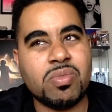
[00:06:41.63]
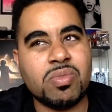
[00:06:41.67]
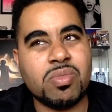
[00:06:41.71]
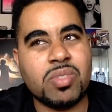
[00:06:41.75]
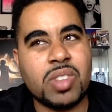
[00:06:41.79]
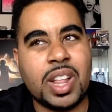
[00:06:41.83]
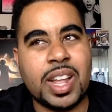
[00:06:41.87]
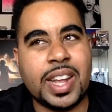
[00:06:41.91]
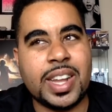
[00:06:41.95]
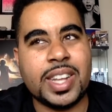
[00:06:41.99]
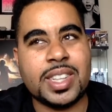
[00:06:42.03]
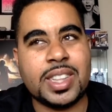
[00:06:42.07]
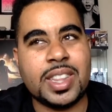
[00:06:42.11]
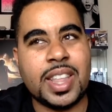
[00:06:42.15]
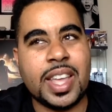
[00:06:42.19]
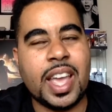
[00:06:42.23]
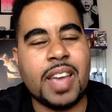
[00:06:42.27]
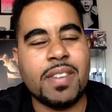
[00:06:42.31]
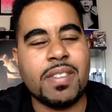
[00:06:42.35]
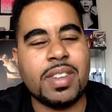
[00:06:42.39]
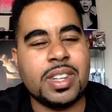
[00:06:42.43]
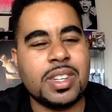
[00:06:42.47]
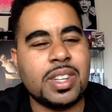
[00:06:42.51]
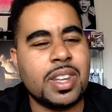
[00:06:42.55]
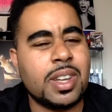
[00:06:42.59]
like, they
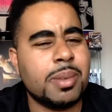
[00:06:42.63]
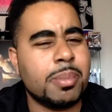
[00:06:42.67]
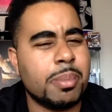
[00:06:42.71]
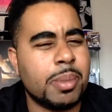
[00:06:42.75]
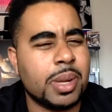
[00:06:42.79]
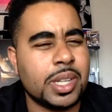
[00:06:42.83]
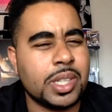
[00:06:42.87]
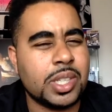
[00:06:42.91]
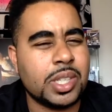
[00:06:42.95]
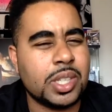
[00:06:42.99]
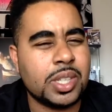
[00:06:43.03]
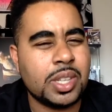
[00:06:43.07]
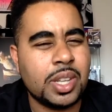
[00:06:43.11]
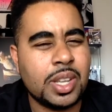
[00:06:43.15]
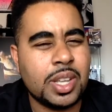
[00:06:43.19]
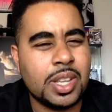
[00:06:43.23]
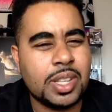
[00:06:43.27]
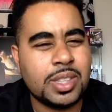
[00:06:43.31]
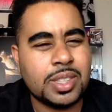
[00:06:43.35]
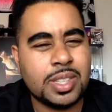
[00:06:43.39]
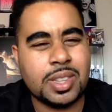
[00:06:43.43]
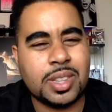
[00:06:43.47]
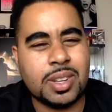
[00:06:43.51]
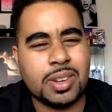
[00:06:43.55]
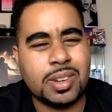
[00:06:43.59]
haven't done much
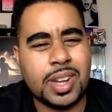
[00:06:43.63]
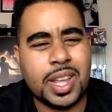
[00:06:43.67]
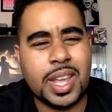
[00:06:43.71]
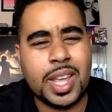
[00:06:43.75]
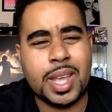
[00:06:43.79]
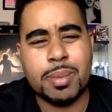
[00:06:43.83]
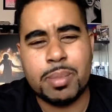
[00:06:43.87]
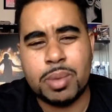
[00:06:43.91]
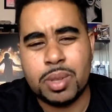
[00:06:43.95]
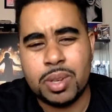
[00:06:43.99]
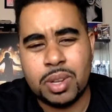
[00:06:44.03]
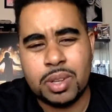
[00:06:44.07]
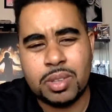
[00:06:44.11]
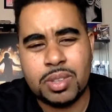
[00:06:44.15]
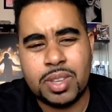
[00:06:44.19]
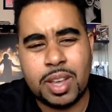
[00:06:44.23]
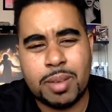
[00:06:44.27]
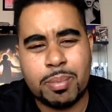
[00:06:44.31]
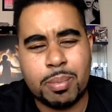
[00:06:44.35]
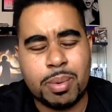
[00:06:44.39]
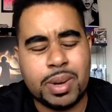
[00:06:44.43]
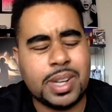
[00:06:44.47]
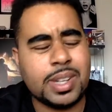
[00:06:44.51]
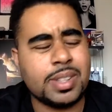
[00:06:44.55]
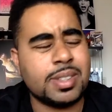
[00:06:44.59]
to their name. You know, you have
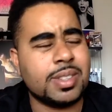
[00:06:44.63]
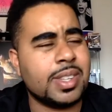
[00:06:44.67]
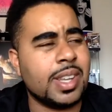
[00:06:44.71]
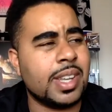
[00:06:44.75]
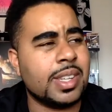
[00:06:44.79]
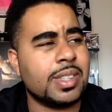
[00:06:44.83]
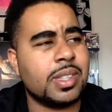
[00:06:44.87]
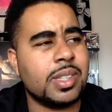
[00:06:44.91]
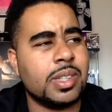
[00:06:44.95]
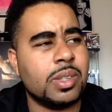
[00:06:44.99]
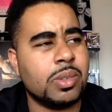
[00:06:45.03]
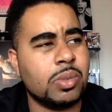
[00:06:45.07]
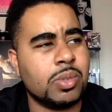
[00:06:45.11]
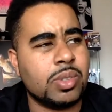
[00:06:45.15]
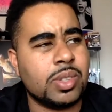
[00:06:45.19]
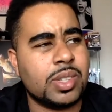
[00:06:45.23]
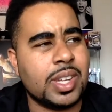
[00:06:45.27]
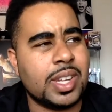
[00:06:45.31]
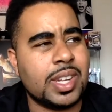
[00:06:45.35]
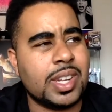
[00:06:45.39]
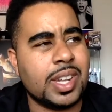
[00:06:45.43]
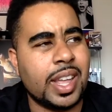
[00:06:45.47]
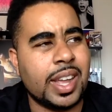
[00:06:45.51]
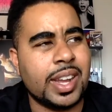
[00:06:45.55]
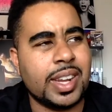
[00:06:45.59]
Brendan Sexton, who's
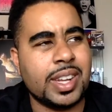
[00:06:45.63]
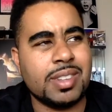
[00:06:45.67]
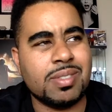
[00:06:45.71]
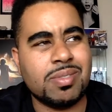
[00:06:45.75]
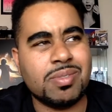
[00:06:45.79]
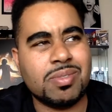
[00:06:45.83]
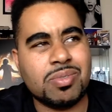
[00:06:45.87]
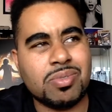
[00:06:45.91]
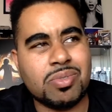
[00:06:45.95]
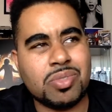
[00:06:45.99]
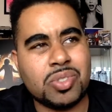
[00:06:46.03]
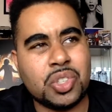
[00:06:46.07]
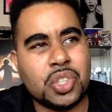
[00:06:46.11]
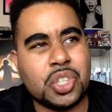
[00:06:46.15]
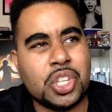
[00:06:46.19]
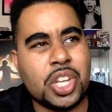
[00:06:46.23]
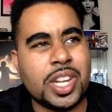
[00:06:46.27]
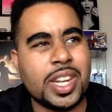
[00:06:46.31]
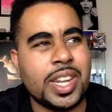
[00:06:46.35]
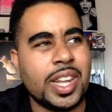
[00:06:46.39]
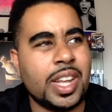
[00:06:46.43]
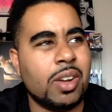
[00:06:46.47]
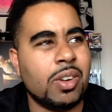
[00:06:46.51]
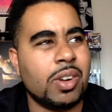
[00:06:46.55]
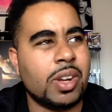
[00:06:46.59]
done like shit
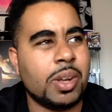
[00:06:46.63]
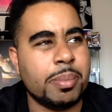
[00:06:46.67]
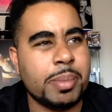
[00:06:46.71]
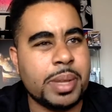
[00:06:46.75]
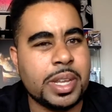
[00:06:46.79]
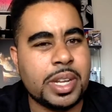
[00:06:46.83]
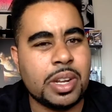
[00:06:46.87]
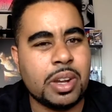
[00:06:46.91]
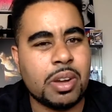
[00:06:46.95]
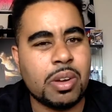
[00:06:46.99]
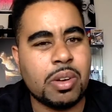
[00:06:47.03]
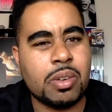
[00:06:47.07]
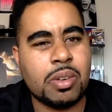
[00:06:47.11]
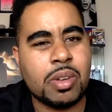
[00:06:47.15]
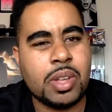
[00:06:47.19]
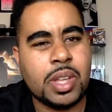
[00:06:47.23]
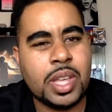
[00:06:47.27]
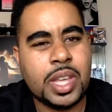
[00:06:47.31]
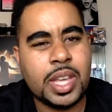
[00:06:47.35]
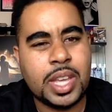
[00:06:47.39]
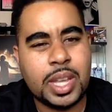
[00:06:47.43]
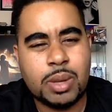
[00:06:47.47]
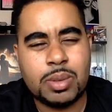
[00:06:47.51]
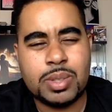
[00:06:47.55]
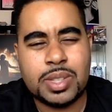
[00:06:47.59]
in El Camino.
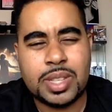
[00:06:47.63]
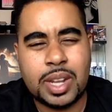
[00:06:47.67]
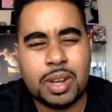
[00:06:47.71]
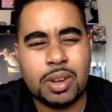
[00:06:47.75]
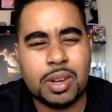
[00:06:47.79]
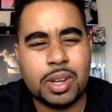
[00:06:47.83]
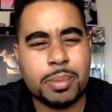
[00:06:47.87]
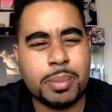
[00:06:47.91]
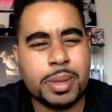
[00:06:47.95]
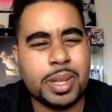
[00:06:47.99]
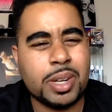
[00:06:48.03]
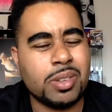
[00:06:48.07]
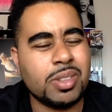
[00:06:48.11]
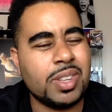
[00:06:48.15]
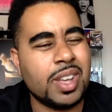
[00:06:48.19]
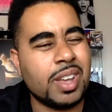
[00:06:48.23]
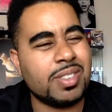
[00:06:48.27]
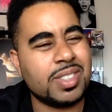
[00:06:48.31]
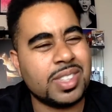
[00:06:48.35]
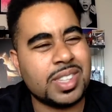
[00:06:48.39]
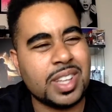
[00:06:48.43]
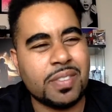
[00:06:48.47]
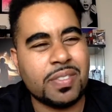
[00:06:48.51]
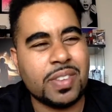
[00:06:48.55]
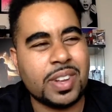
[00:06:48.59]
He was in El Camino. You have
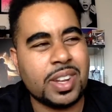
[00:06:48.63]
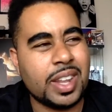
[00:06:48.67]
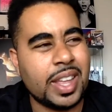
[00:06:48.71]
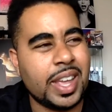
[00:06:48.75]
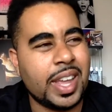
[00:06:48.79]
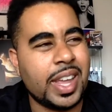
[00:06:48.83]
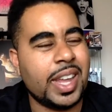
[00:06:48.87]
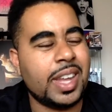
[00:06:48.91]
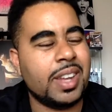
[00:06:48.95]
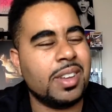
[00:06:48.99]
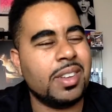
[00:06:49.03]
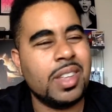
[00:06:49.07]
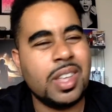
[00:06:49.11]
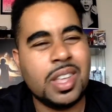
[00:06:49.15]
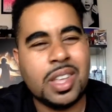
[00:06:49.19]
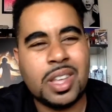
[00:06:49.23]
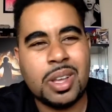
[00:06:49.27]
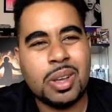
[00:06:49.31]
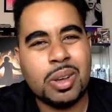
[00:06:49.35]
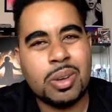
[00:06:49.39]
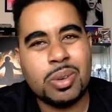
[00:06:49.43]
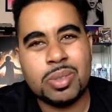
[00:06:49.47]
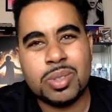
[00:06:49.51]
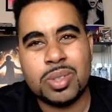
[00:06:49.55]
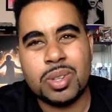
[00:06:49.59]
Stephen Lang,
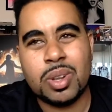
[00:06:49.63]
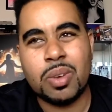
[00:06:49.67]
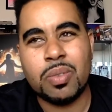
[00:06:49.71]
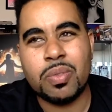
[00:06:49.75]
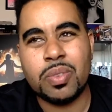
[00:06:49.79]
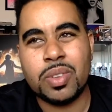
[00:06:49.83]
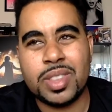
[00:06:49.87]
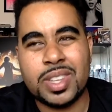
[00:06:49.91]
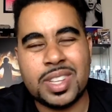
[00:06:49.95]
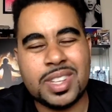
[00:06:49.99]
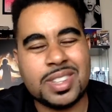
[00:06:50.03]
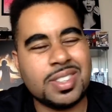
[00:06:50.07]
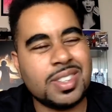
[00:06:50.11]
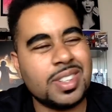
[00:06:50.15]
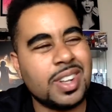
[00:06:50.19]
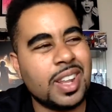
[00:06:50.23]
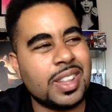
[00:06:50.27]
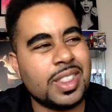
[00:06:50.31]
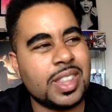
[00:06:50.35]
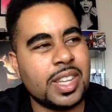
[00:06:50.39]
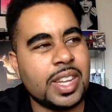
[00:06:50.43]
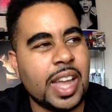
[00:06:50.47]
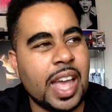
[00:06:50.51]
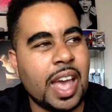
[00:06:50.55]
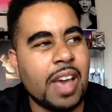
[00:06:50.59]
who's known for this, and I
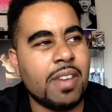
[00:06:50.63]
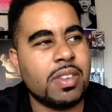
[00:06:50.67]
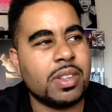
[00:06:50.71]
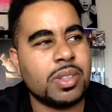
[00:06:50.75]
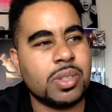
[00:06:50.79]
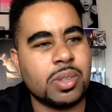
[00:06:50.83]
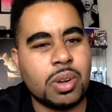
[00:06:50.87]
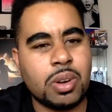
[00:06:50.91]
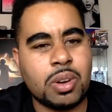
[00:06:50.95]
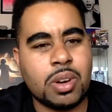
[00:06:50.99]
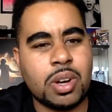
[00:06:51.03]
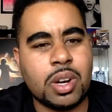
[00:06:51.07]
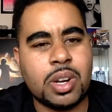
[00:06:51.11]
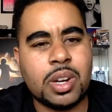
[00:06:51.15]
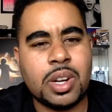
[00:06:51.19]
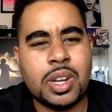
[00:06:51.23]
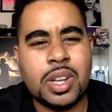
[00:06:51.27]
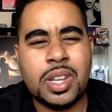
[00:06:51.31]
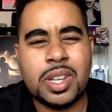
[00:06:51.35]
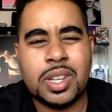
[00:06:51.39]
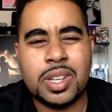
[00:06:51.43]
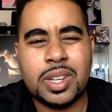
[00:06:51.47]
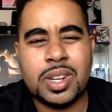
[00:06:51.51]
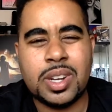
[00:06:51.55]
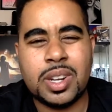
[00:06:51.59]
think Avatar.
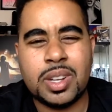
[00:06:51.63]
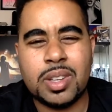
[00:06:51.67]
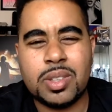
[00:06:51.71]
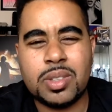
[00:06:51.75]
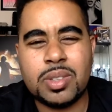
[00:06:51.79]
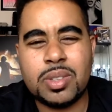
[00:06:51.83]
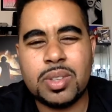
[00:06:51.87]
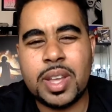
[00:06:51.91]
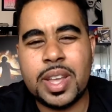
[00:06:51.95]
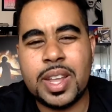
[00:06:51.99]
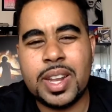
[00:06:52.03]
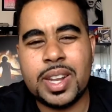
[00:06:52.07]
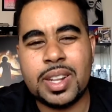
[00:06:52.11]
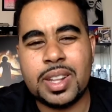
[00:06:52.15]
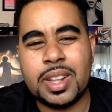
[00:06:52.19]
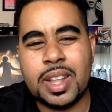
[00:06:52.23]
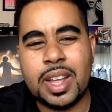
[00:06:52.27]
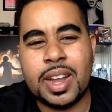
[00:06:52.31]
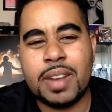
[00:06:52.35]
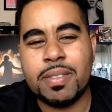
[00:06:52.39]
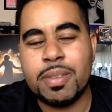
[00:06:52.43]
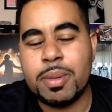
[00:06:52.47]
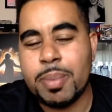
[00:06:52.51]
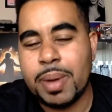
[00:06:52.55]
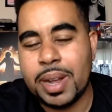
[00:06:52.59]
You know, and
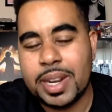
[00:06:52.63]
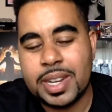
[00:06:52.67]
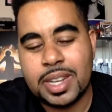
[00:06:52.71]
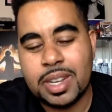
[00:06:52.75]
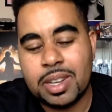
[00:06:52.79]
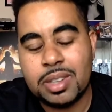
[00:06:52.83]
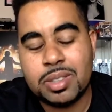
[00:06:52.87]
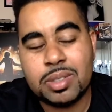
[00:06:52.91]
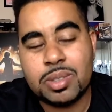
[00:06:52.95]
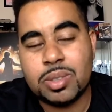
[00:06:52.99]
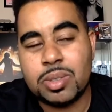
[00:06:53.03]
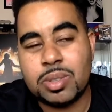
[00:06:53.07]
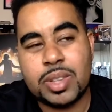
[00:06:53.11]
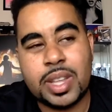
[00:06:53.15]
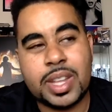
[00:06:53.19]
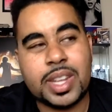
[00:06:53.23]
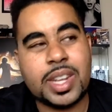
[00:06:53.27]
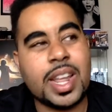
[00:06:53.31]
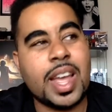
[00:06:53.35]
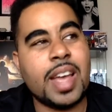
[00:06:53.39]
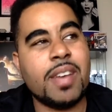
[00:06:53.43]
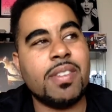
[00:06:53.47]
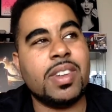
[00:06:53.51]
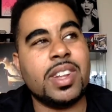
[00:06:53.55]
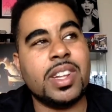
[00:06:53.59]
everybody else, dude, they
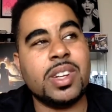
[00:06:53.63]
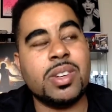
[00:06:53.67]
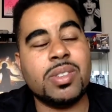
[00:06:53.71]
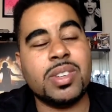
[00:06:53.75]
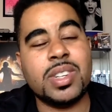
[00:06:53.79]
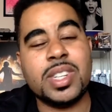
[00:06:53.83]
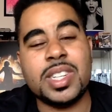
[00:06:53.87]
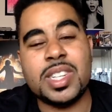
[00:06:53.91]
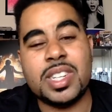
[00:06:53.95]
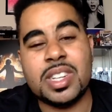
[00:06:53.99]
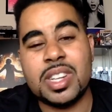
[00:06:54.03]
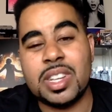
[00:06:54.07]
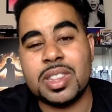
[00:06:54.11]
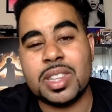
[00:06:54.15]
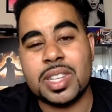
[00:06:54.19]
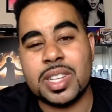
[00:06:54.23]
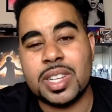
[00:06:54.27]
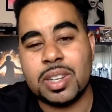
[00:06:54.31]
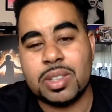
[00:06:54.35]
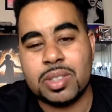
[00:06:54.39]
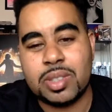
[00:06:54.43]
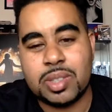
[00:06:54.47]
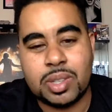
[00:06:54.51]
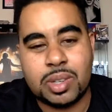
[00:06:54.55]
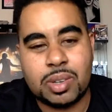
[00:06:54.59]
have literally nothing
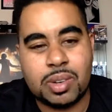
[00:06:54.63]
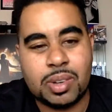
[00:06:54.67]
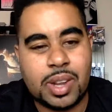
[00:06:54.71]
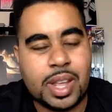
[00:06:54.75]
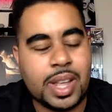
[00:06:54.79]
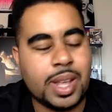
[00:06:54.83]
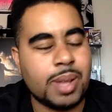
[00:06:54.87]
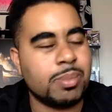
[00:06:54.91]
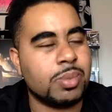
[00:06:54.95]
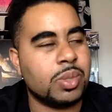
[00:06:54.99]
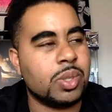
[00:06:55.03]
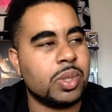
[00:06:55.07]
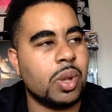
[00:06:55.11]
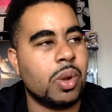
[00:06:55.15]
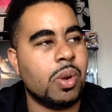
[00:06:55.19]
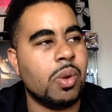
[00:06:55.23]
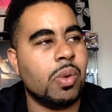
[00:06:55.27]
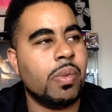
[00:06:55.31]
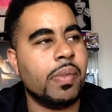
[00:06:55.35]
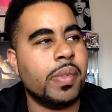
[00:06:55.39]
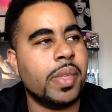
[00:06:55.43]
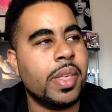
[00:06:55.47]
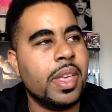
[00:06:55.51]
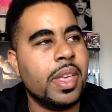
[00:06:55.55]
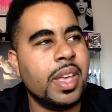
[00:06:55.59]
else to their name. So
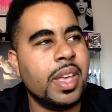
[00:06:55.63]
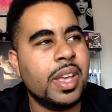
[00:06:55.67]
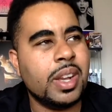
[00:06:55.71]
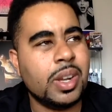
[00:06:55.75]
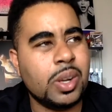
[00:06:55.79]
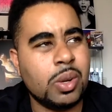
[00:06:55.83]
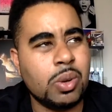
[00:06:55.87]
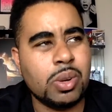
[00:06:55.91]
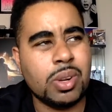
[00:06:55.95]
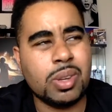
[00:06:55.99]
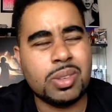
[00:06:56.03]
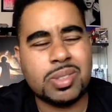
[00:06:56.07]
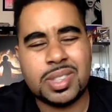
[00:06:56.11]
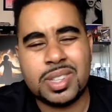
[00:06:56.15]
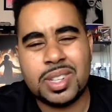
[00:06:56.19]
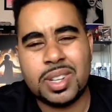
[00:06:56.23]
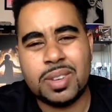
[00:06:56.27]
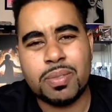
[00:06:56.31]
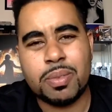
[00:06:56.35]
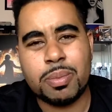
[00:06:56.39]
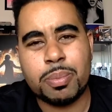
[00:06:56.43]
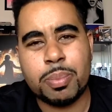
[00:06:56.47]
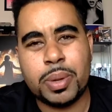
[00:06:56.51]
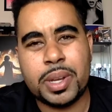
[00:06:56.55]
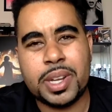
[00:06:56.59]
kudos to them
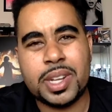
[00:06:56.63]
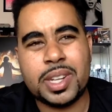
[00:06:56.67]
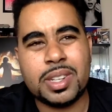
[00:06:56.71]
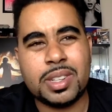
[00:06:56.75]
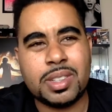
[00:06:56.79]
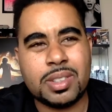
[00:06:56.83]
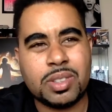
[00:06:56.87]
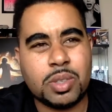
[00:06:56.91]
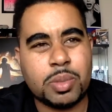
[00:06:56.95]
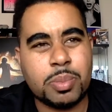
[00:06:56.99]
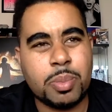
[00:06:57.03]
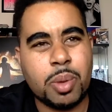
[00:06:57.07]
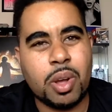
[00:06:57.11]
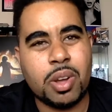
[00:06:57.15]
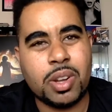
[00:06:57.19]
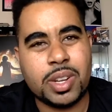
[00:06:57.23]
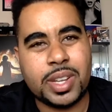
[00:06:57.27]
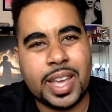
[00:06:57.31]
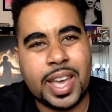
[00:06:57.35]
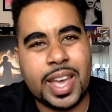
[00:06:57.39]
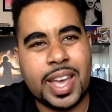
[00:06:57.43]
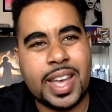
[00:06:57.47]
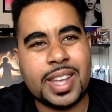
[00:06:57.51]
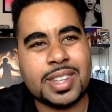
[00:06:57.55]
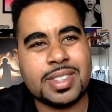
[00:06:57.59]
for picking a small
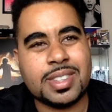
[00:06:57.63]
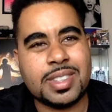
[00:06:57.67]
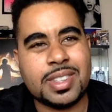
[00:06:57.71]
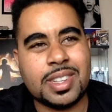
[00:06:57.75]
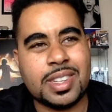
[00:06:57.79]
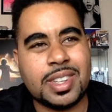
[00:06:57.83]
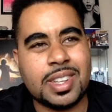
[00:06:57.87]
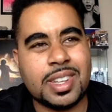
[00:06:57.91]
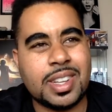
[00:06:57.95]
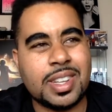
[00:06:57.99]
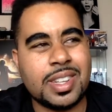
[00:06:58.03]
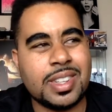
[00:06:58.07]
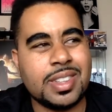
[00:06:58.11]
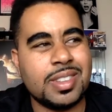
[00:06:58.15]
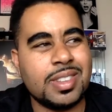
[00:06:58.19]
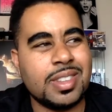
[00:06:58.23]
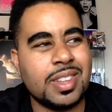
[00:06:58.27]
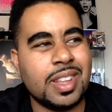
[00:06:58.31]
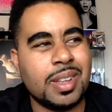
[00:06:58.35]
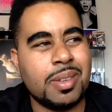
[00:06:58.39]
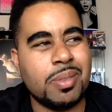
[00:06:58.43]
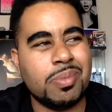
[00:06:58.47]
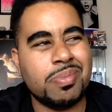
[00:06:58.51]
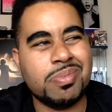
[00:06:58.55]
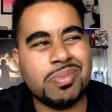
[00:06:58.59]
cast, a
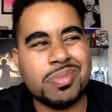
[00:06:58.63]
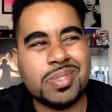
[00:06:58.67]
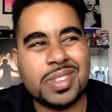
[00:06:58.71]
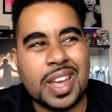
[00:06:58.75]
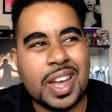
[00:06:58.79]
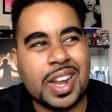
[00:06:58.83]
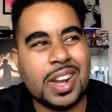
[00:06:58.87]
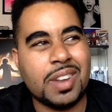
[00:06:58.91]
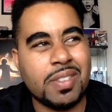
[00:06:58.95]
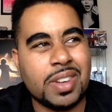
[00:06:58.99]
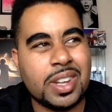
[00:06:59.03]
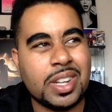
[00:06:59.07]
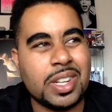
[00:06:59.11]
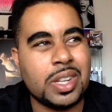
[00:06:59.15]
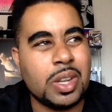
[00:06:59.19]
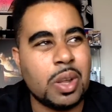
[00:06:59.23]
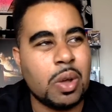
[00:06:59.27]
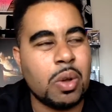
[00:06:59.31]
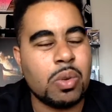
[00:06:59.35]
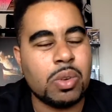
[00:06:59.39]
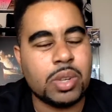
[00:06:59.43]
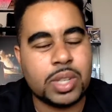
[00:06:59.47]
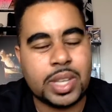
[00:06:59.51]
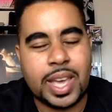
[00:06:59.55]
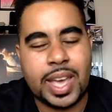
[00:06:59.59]
kind of
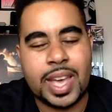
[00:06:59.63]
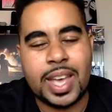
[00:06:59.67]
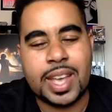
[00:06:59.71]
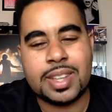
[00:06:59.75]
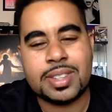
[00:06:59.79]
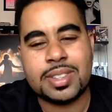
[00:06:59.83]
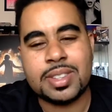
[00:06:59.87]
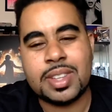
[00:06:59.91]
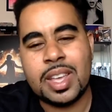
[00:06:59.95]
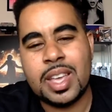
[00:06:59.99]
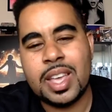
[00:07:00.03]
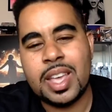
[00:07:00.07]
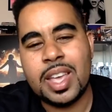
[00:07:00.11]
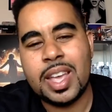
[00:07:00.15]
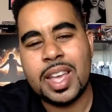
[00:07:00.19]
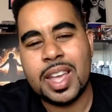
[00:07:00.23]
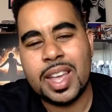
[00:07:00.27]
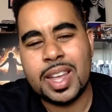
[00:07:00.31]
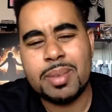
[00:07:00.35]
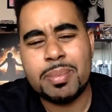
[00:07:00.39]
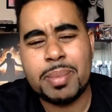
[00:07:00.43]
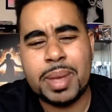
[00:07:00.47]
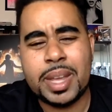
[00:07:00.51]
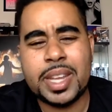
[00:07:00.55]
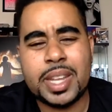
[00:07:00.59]
unknown cast,
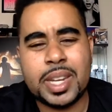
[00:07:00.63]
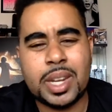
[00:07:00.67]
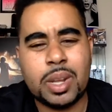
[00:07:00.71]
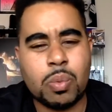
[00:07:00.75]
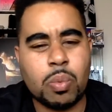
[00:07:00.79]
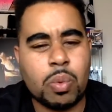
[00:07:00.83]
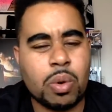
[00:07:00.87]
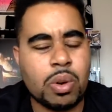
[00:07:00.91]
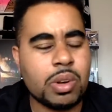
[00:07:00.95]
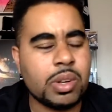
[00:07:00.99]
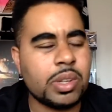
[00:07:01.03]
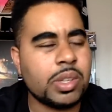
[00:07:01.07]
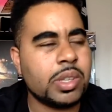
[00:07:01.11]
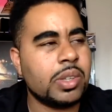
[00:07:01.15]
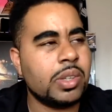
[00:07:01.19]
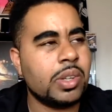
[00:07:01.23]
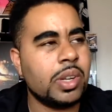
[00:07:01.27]
and making it work, you